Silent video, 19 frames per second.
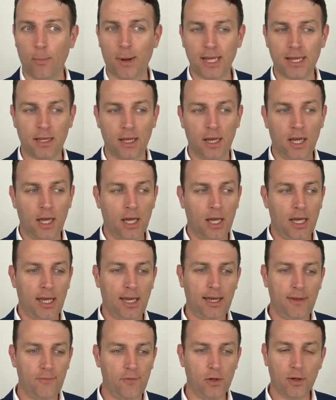But
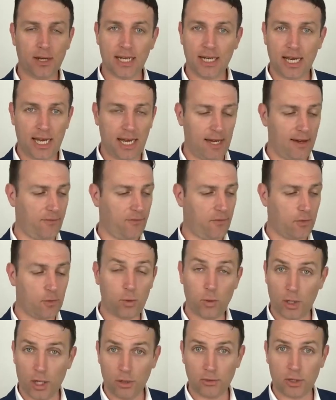if you can have
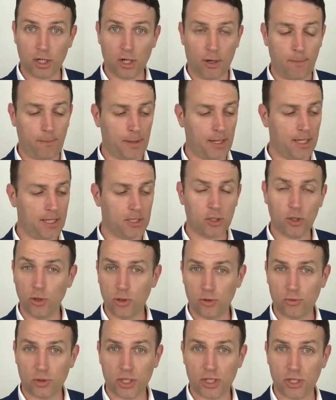growth companies,
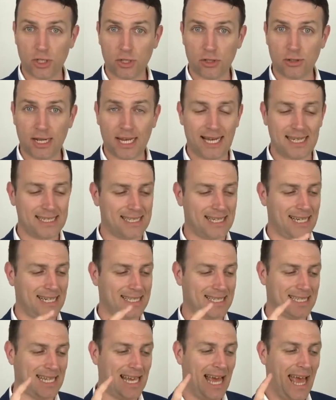good return on
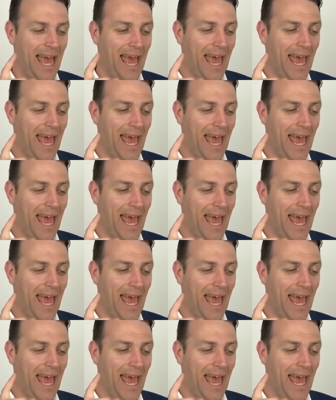assets,